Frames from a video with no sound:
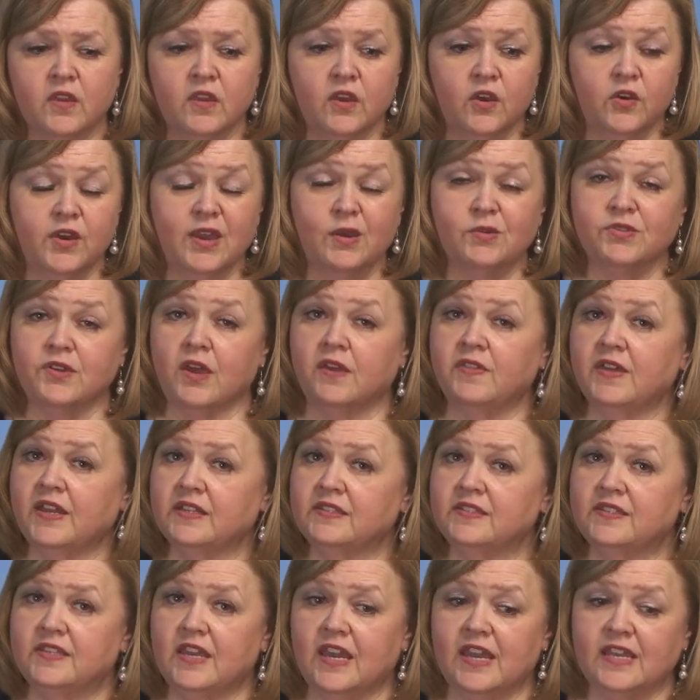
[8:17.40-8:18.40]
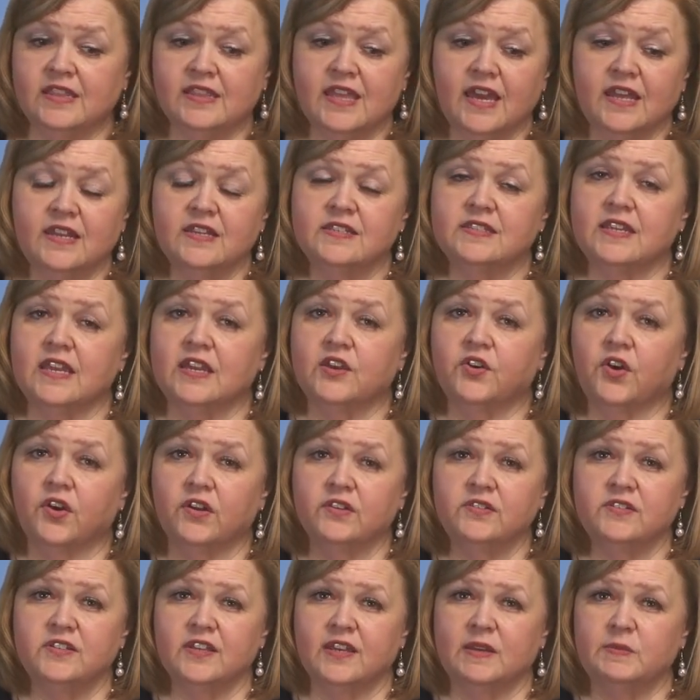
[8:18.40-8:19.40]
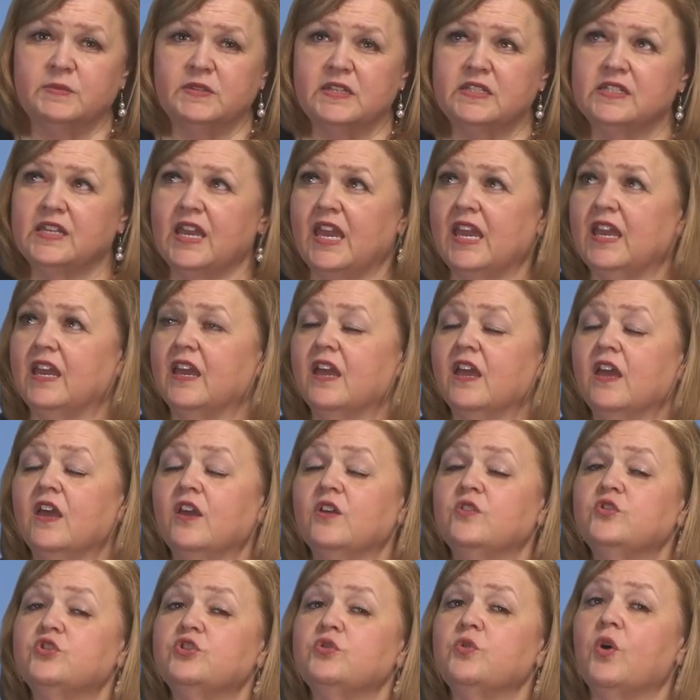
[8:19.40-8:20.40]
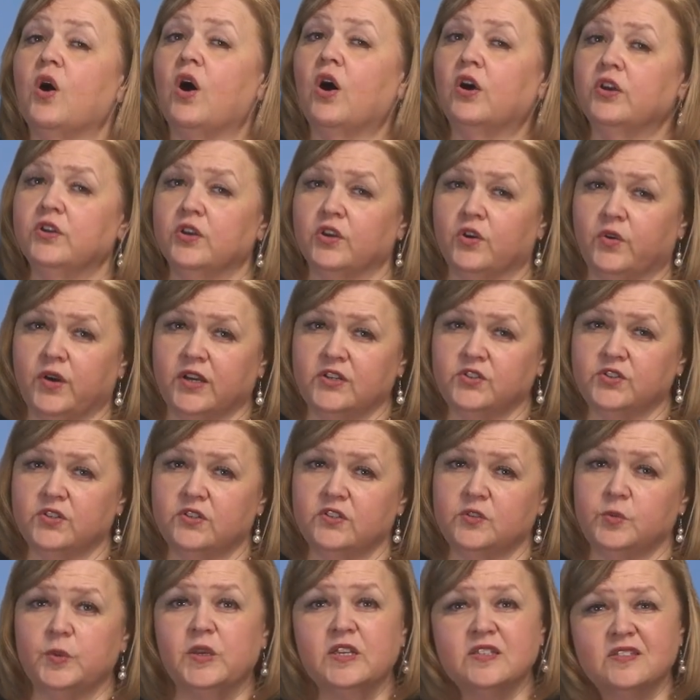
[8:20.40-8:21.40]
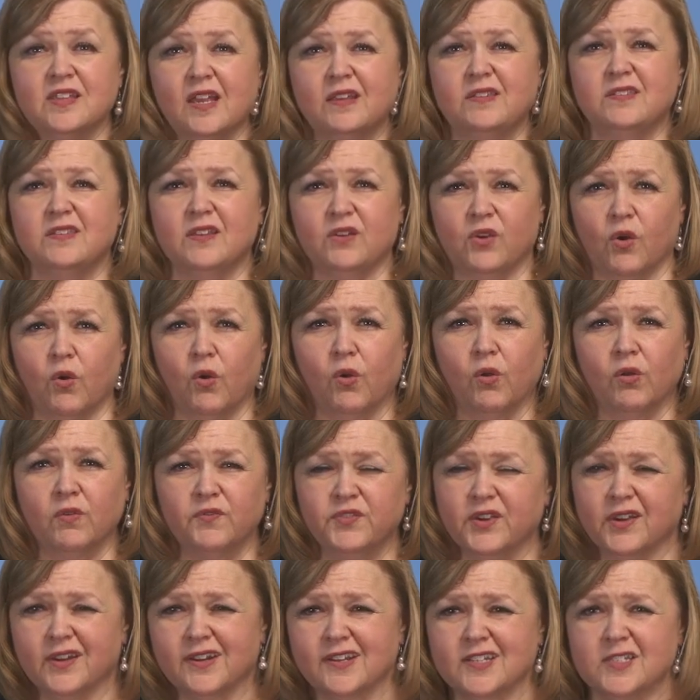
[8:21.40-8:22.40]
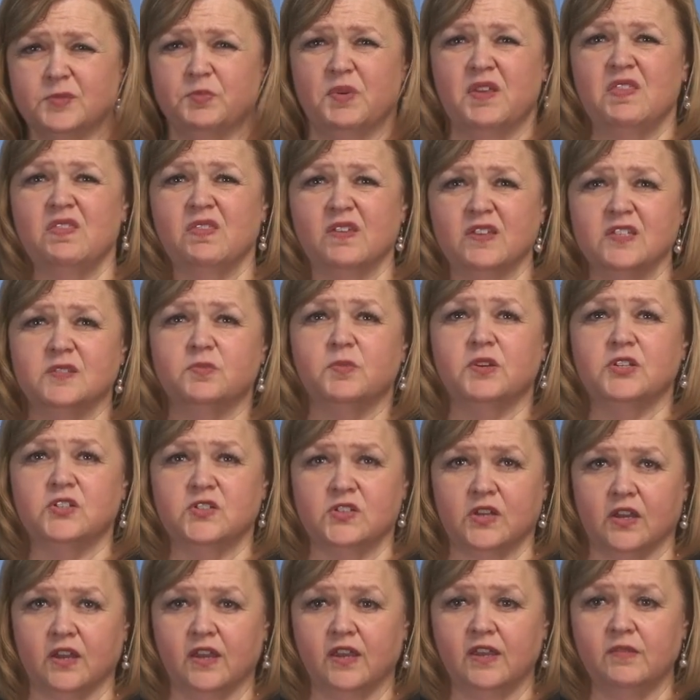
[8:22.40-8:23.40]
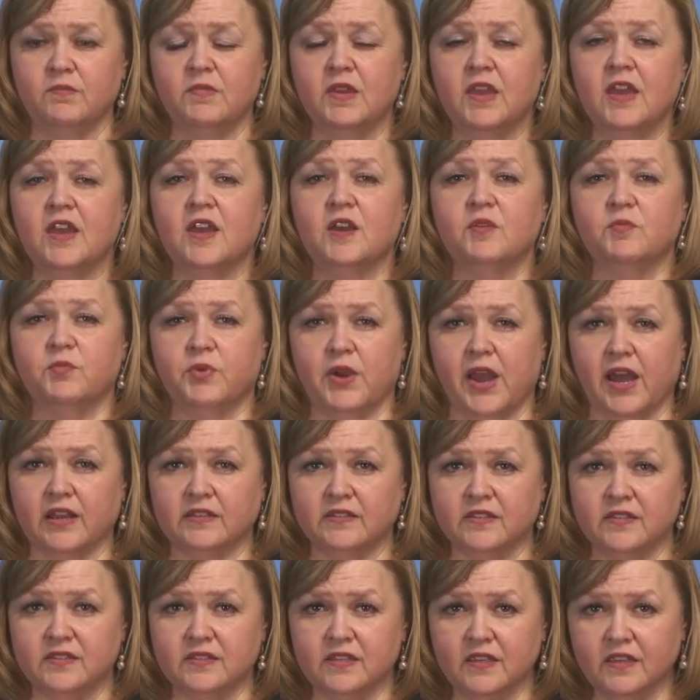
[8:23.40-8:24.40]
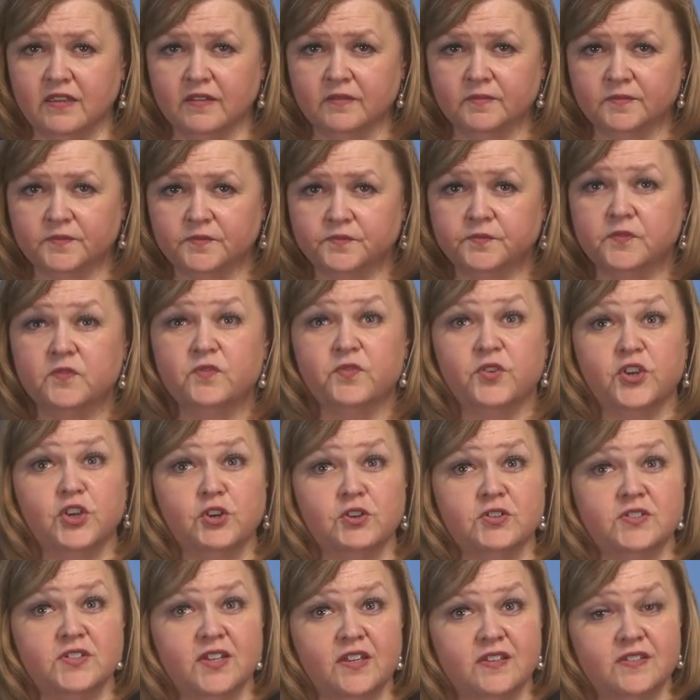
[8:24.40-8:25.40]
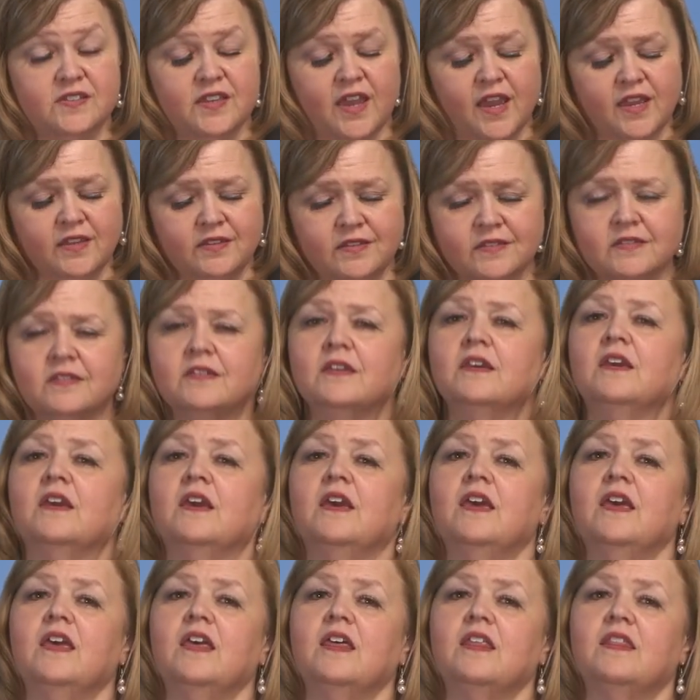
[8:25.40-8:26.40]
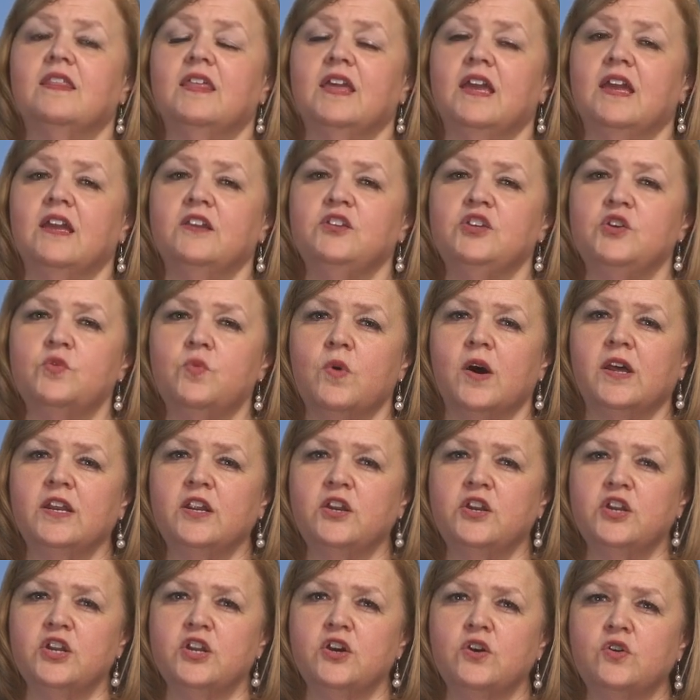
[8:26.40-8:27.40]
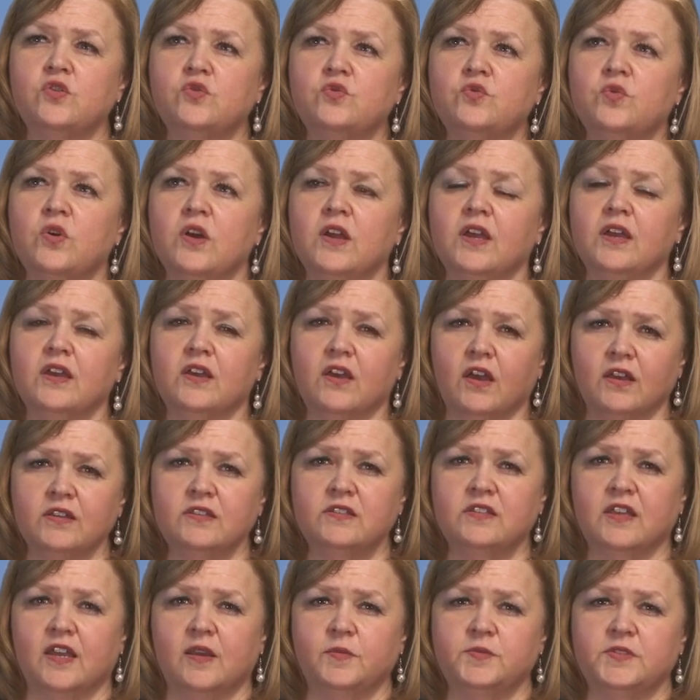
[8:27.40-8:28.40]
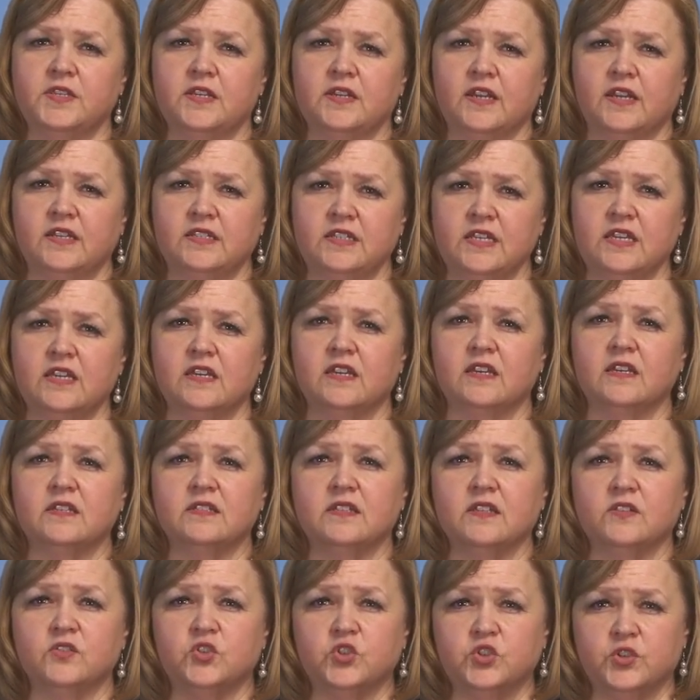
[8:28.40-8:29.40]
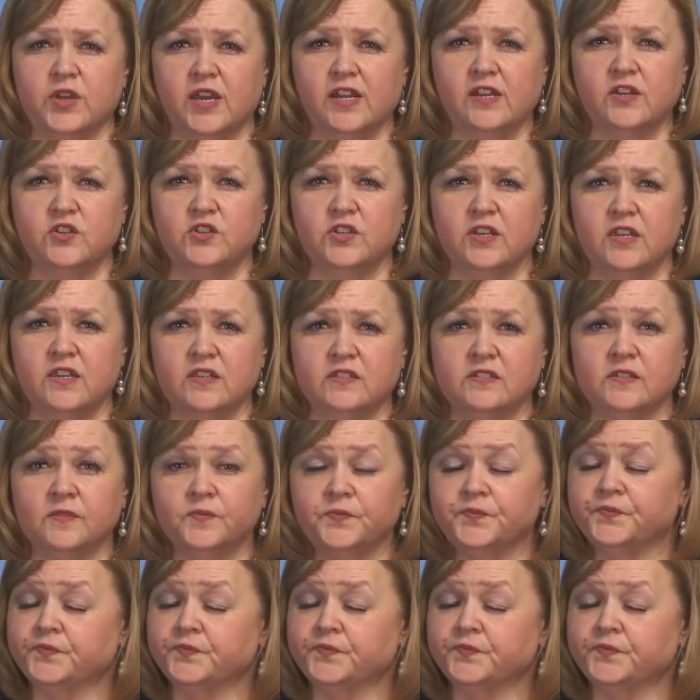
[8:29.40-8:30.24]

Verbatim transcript: Okay, with all that said, that is a concept to take to all your questions because that's the goal. If you're going to spend this much time practicing for your success, then you want to know concepts and ideas and strategies,